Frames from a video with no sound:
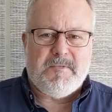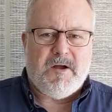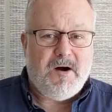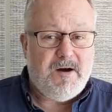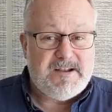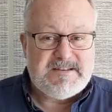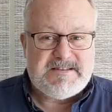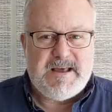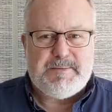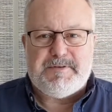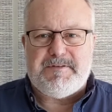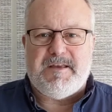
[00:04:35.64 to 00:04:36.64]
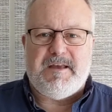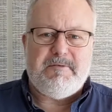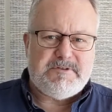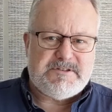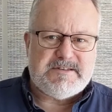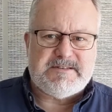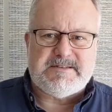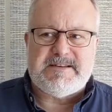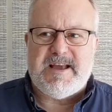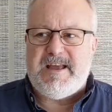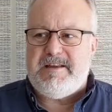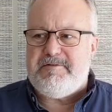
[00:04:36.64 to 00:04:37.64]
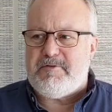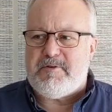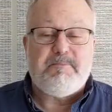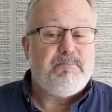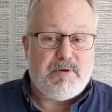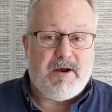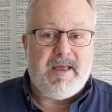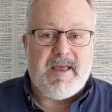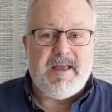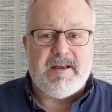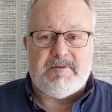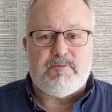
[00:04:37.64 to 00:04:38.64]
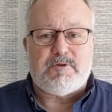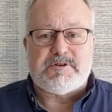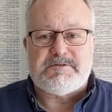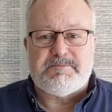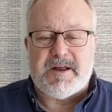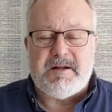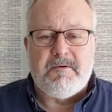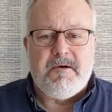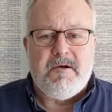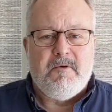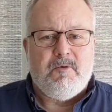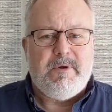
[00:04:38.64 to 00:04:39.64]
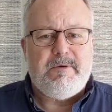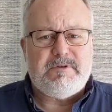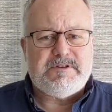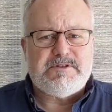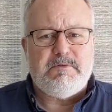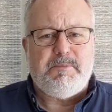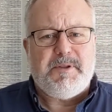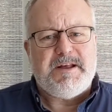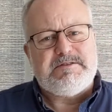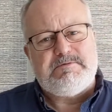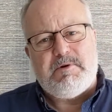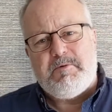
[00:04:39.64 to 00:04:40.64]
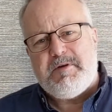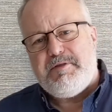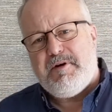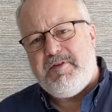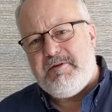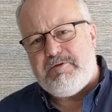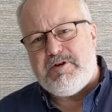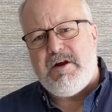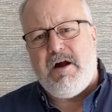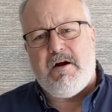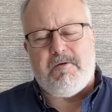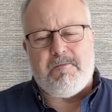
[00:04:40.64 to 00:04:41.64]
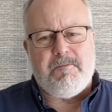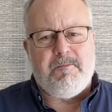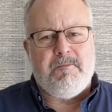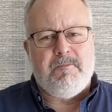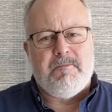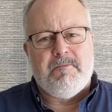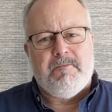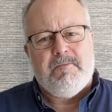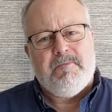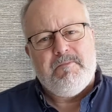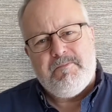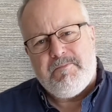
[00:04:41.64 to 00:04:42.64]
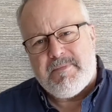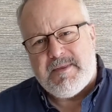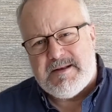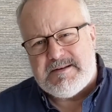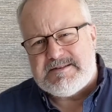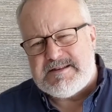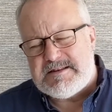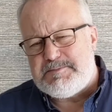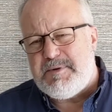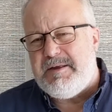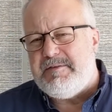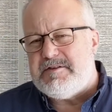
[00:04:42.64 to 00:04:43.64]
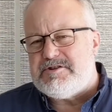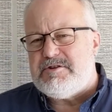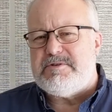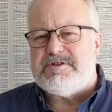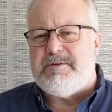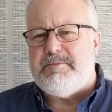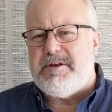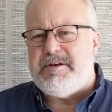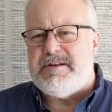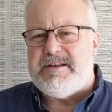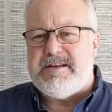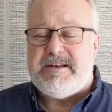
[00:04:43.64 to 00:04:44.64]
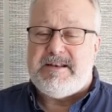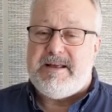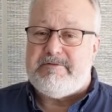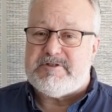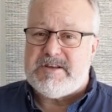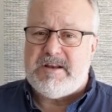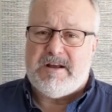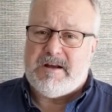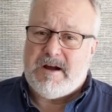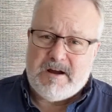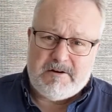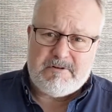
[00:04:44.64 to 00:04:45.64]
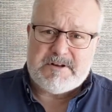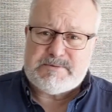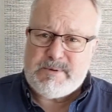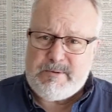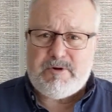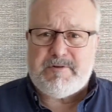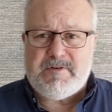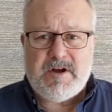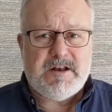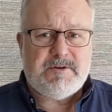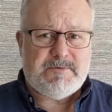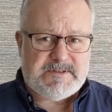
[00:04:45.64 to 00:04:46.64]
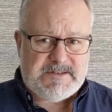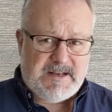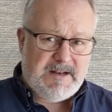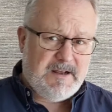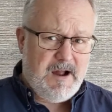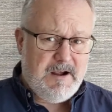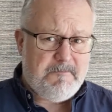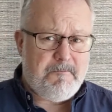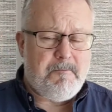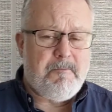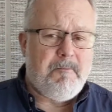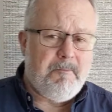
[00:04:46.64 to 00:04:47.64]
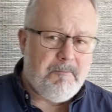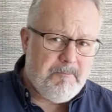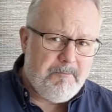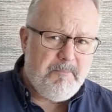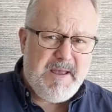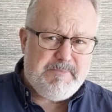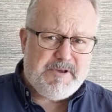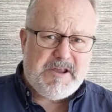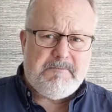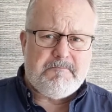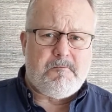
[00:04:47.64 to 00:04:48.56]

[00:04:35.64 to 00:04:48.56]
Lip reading: On a Sabbath day, which is a day for praying and worshiping, we went to a place where we thought they would go. Does this mean the Jewish community didn't have a synagogue, or else we would have gone to a synagogue? Maybe.